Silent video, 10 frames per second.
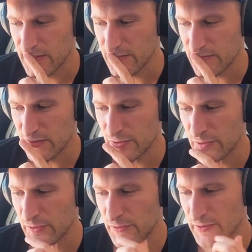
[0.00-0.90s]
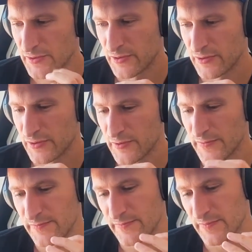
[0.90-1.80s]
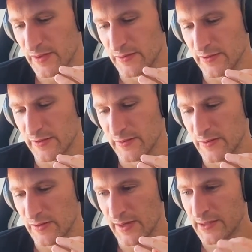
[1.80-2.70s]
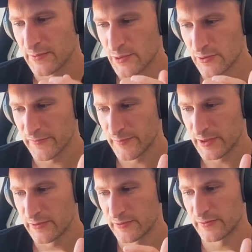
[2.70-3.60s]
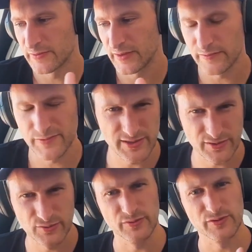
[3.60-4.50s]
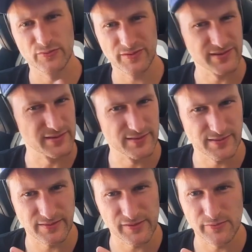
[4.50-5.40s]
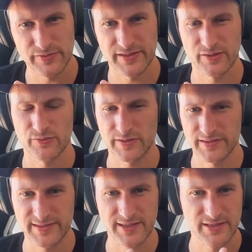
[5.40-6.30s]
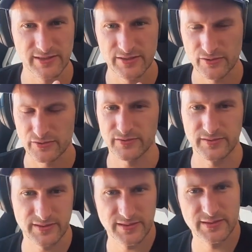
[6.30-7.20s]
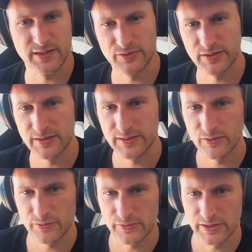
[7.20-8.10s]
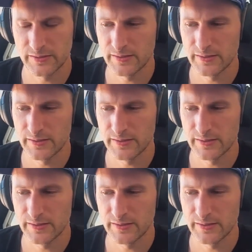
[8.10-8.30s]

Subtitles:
So the adoption of Bitcoin over the last 2 years was, I would say, quite steady, not necessarily growing.